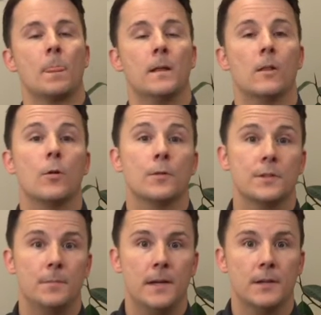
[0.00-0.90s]
It lowers
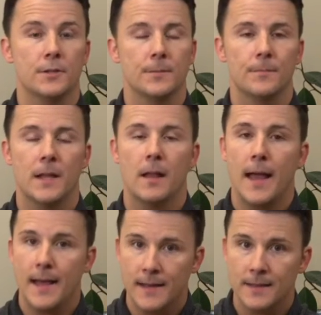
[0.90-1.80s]
the pitch. Now,
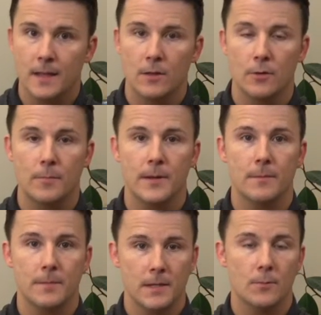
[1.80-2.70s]
adding that low
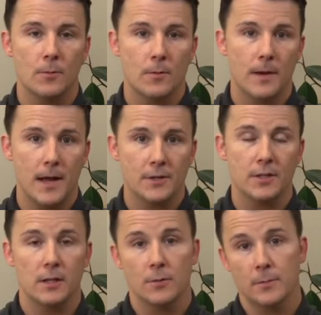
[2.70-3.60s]
B will
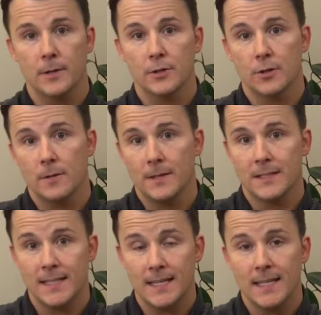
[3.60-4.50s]
actually lower the pitch on the
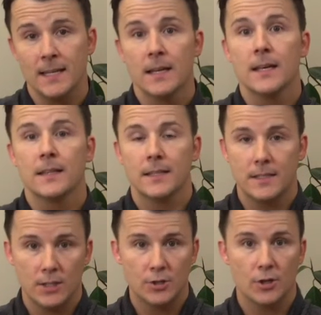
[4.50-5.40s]
D, the
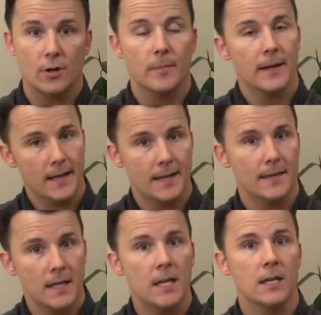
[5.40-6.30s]
D sharp, and
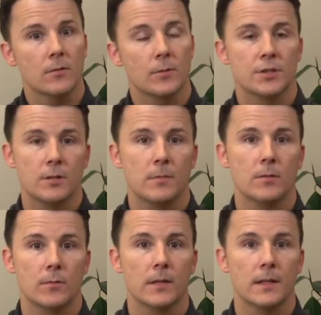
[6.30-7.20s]
the E, which can be
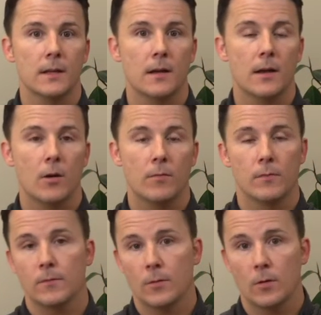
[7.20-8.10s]
really
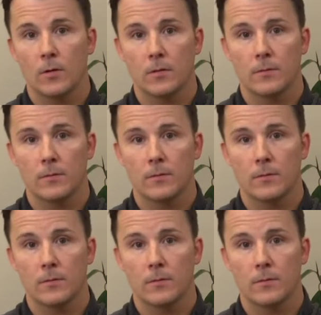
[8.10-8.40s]
helpful for